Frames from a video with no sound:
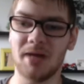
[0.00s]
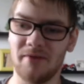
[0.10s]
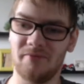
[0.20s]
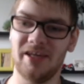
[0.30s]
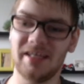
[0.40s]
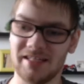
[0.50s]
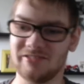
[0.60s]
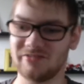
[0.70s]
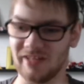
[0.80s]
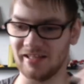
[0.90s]
a
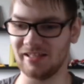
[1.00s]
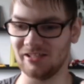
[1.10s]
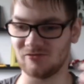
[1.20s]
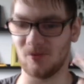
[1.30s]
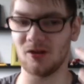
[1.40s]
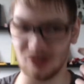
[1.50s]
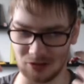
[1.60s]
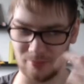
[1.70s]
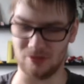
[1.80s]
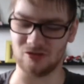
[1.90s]
weakness that he's
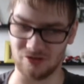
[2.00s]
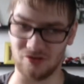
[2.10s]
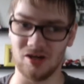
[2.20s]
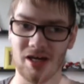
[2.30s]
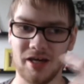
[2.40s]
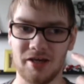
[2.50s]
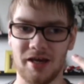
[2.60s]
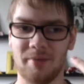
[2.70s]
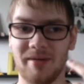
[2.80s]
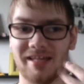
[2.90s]
vulnerable to, yeah,
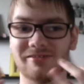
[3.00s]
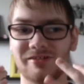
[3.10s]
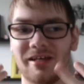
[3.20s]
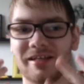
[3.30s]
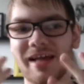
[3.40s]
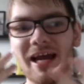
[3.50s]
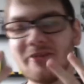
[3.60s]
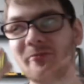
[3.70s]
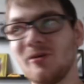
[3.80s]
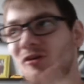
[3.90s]
uh, because it kind
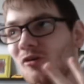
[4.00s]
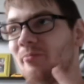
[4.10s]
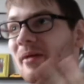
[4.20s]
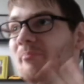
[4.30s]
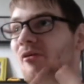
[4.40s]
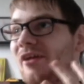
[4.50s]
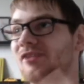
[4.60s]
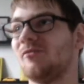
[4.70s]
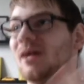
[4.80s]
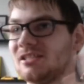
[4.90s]
of would be
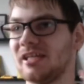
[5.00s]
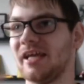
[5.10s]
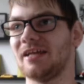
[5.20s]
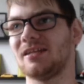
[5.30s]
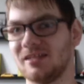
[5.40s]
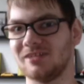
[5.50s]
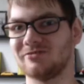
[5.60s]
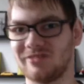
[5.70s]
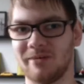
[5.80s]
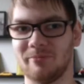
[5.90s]
boring to watch a character
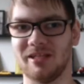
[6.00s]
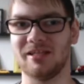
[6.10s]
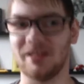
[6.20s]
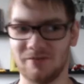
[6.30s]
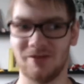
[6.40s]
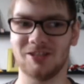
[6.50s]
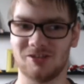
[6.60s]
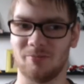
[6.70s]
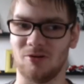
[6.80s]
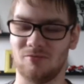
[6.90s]
that's completely
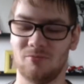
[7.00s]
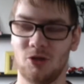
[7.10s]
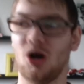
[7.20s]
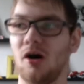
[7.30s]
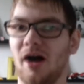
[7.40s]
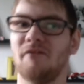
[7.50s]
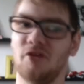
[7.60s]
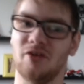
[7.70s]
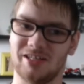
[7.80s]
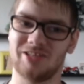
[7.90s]
invincible. You know, a
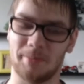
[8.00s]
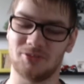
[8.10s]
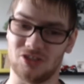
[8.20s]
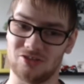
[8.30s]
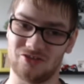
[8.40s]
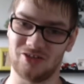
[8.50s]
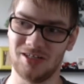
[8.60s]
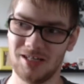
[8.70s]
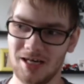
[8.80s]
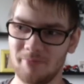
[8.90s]
few exceptions.
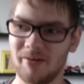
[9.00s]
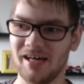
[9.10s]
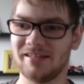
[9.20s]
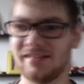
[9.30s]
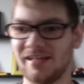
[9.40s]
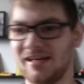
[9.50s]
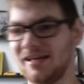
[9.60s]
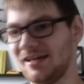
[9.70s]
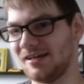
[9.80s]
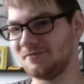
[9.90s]
But,
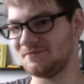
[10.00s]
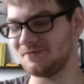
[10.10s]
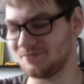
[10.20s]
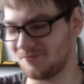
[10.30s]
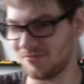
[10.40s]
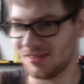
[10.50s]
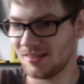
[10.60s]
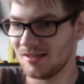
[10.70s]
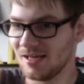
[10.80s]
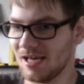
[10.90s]
um,
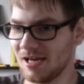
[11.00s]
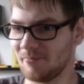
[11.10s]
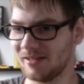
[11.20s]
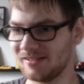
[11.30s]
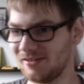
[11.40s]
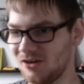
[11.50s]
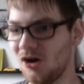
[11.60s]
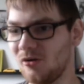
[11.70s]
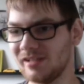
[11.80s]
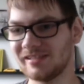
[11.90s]
but you
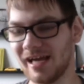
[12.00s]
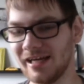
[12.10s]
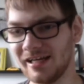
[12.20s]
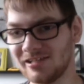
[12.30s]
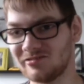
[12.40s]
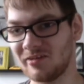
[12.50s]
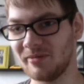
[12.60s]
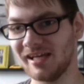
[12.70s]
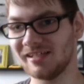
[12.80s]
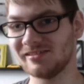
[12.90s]
know, it's kind of interesting
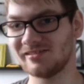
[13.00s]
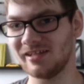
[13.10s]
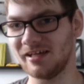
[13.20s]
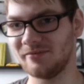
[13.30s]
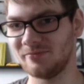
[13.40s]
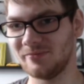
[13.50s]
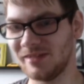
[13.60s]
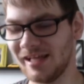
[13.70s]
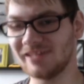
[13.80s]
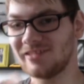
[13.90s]
because,
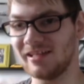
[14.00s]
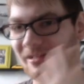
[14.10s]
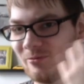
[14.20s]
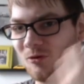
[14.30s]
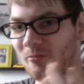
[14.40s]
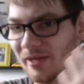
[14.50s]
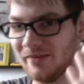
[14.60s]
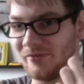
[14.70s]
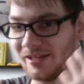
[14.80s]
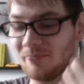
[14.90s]
like I said, it will
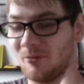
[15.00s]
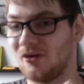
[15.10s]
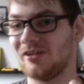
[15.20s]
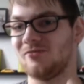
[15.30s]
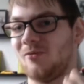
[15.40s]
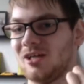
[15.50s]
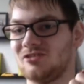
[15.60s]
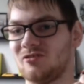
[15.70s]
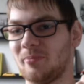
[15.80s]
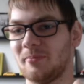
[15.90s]
be really boring to
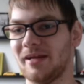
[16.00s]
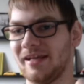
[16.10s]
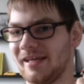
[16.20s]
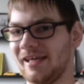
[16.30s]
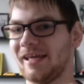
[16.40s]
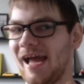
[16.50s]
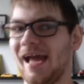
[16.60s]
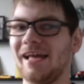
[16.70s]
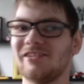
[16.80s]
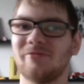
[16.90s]
watch Superman kick
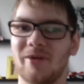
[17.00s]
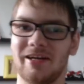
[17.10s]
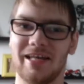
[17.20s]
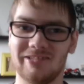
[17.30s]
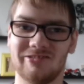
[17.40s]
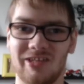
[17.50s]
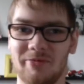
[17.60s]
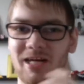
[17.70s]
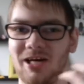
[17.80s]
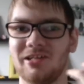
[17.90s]
ass very
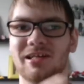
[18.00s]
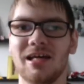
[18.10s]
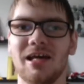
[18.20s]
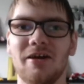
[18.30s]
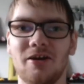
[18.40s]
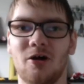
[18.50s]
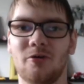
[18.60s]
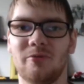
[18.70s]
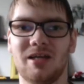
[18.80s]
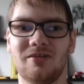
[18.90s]
easily without, you
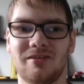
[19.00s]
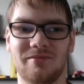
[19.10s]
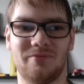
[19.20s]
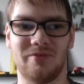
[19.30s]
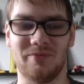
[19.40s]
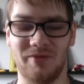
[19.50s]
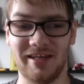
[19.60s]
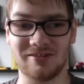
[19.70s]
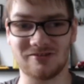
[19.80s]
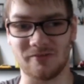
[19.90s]
know, without the
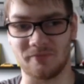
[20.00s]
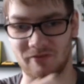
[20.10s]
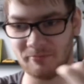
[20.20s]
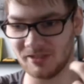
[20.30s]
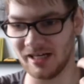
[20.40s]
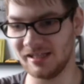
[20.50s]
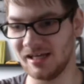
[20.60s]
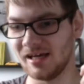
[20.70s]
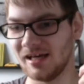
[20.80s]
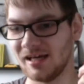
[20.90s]
weakness of
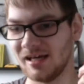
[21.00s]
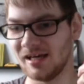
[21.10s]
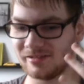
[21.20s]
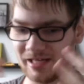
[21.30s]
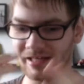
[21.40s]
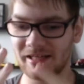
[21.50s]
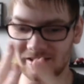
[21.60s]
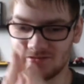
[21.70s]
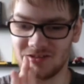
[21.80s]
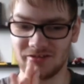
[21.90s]
Kryptonite. So it's kind of
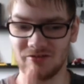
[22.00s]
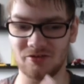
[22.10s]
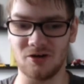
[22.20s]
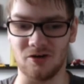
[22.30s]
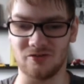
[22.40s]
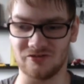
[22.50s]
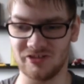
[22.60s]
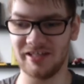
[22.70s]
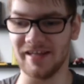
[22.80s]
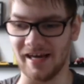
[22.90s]
interesting to, you know, to
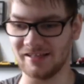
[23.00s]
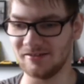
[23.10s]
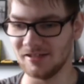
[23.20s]
see that.